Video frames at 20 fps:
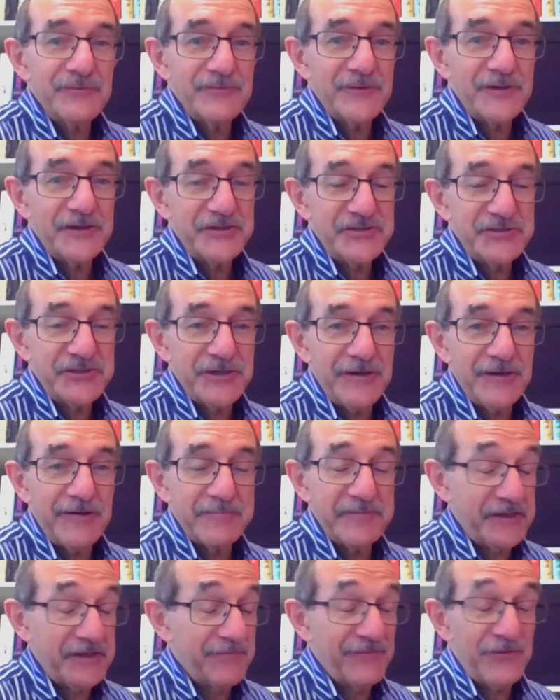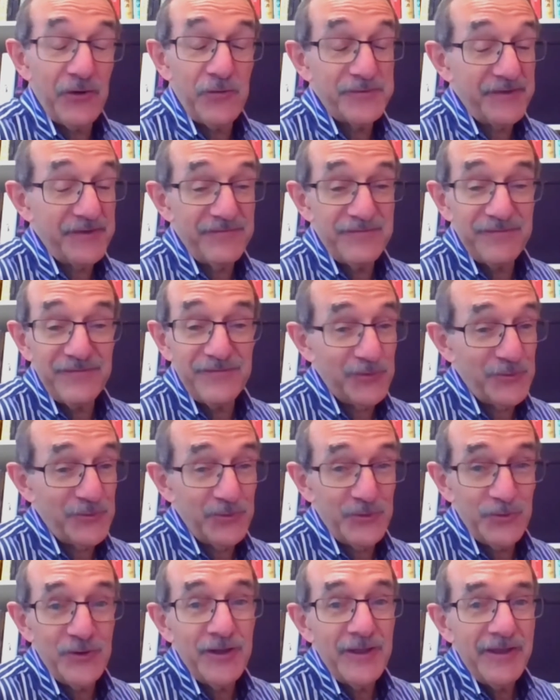which I've been involved in
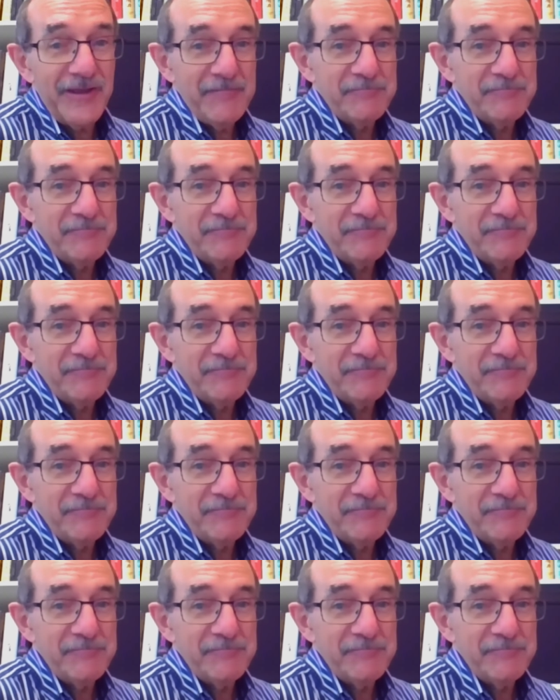for